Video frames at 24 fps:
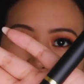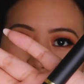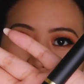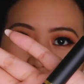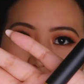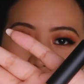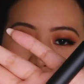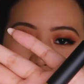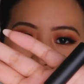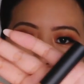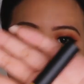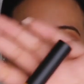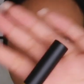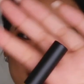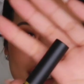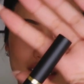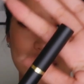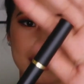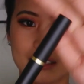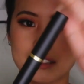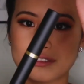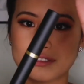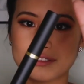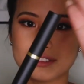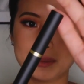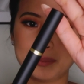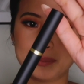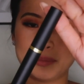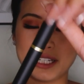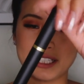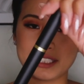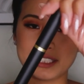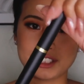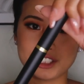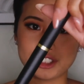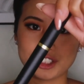I love the
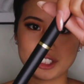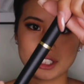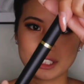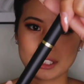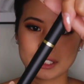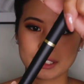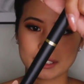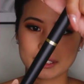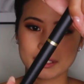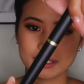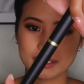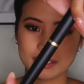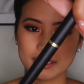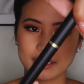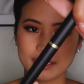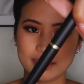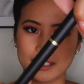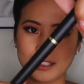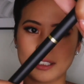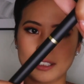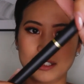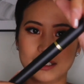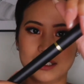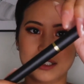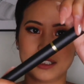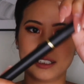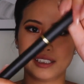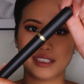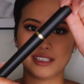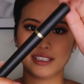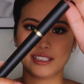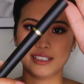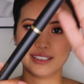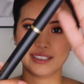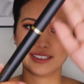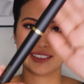packaging.
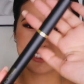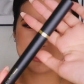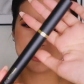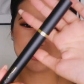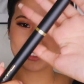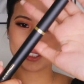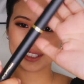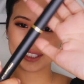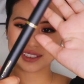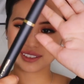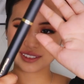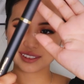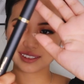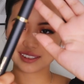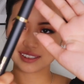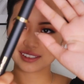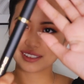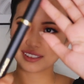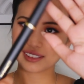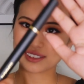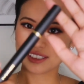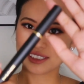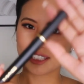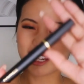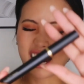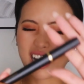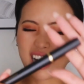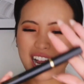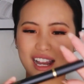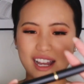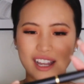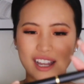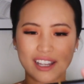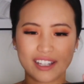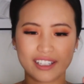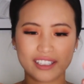It gives this
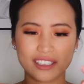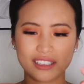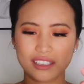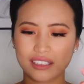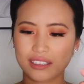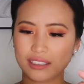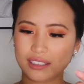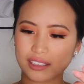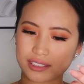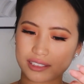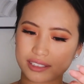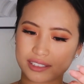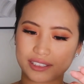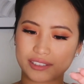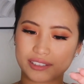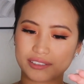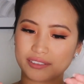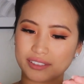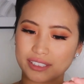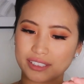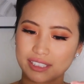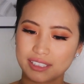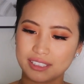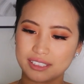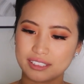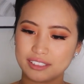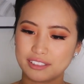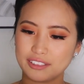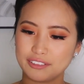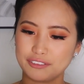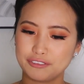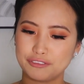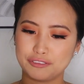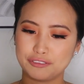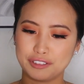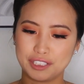high luxury
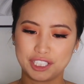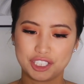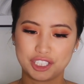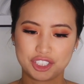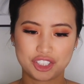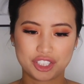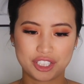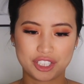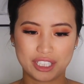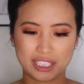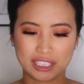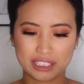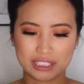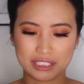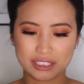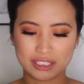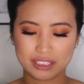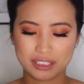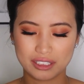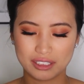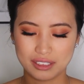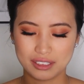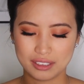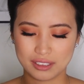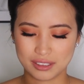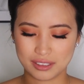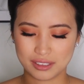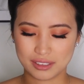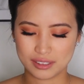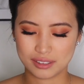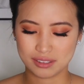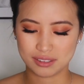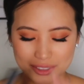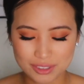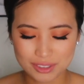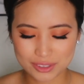finishing.
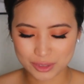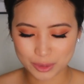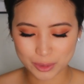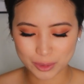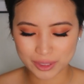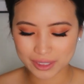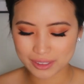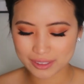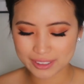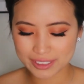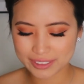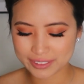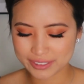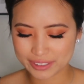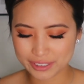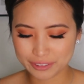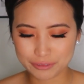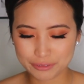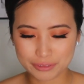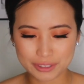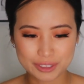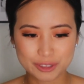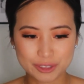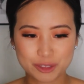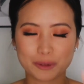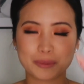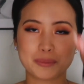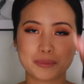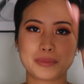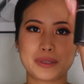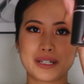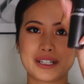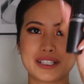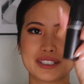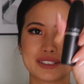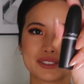It's totally different
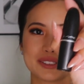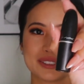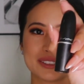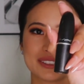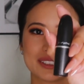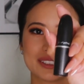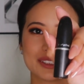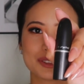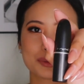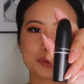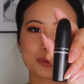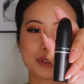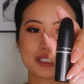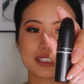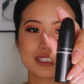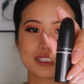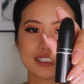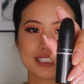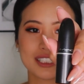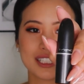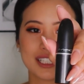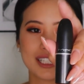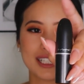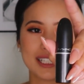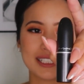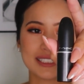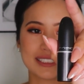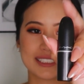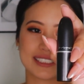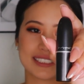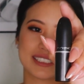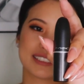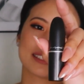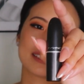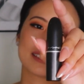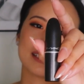compared to this one.
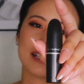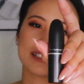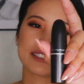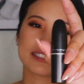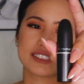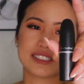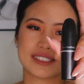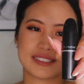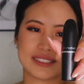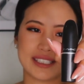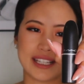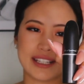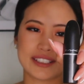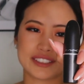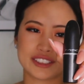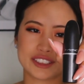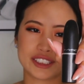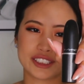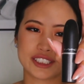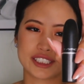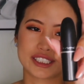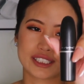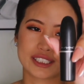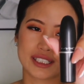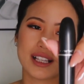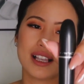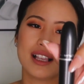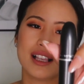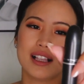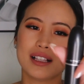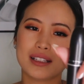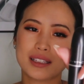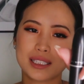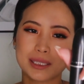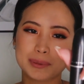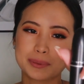This is like the standard
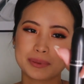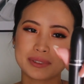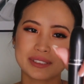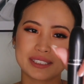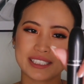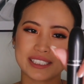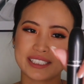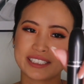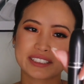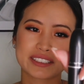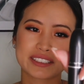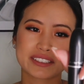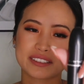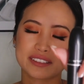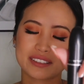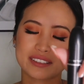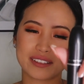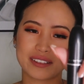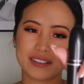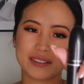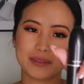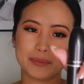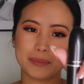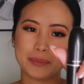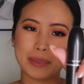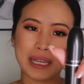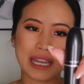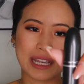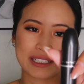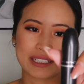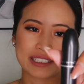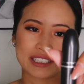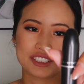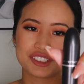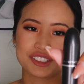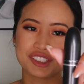lipstick
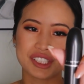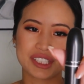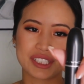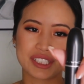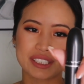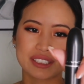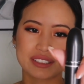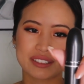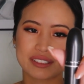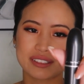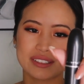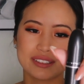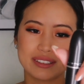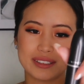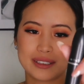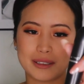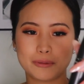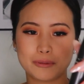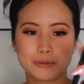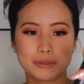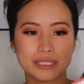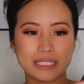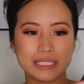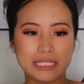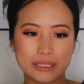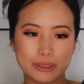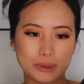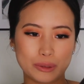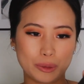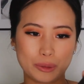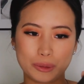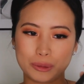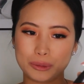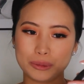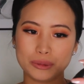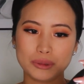packaging that we
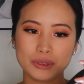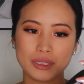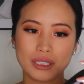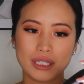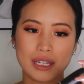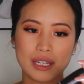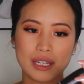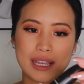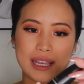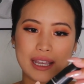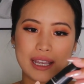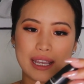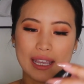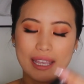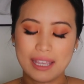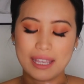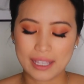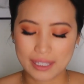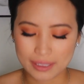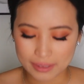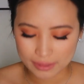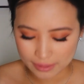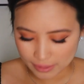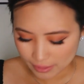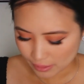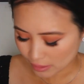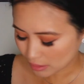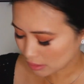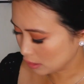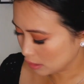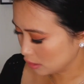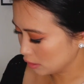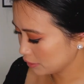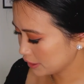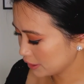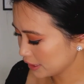know. And
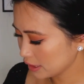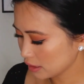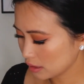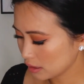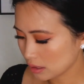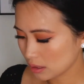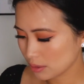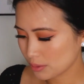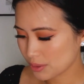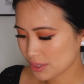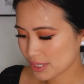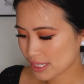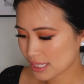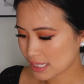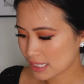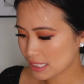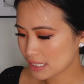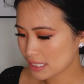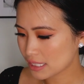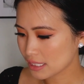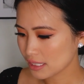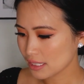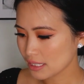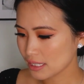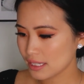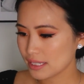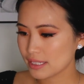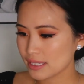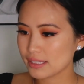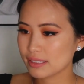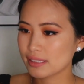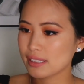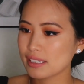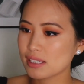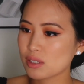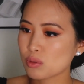looking closely,
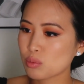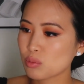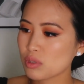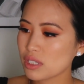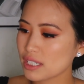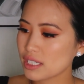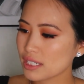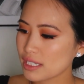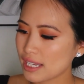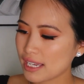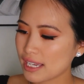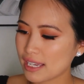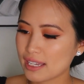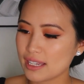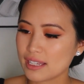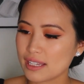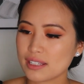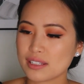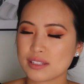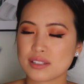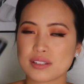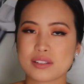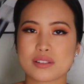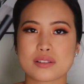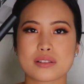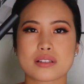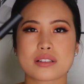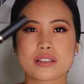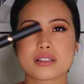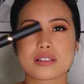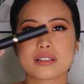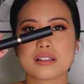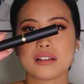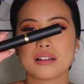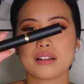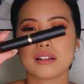this one has
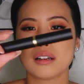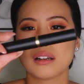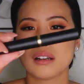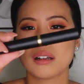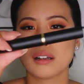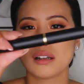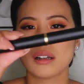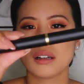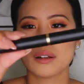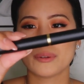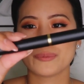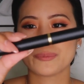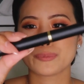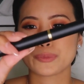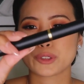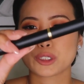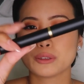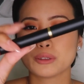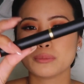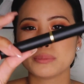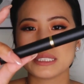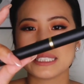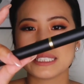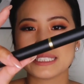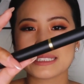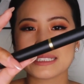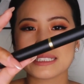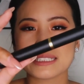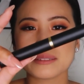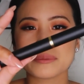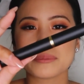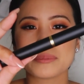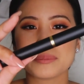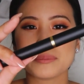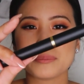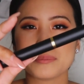
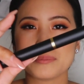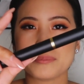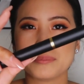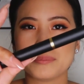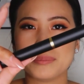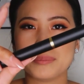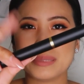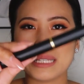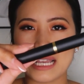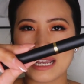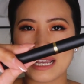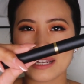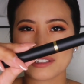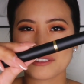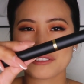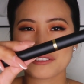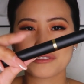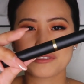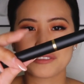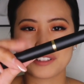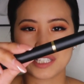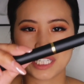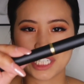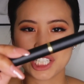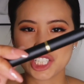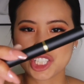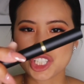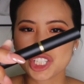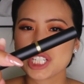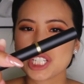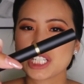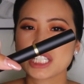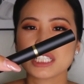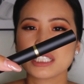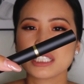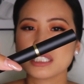completely black
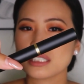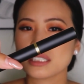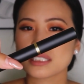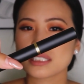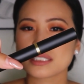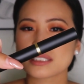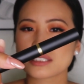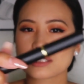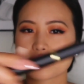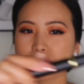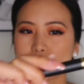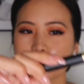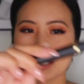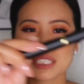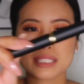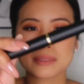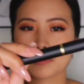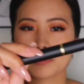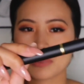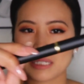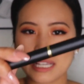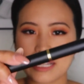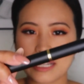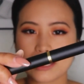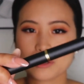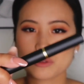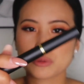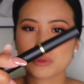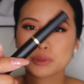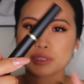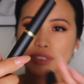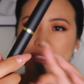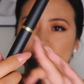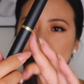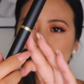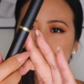finishing. It's really black
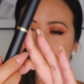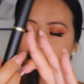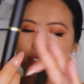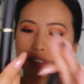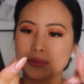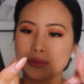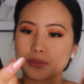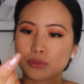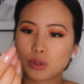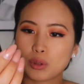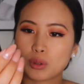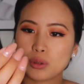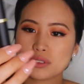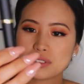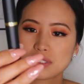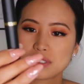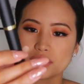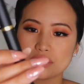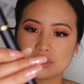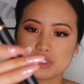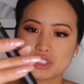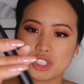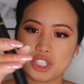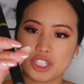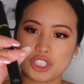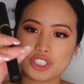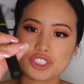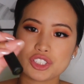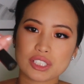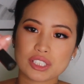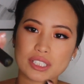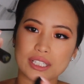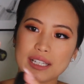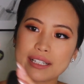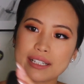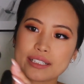with some golden
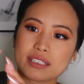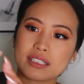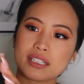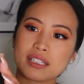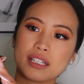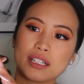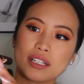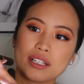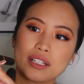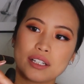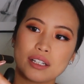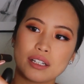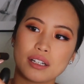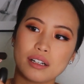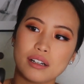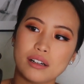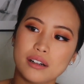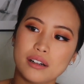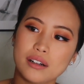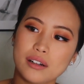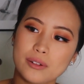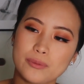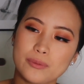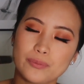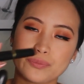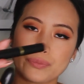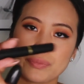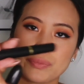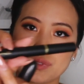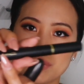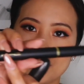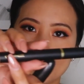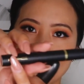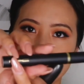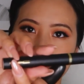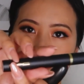touch, like
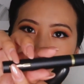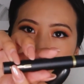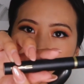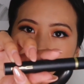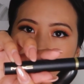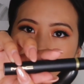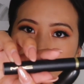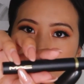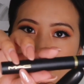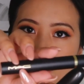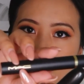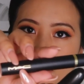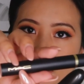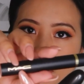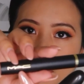the MAC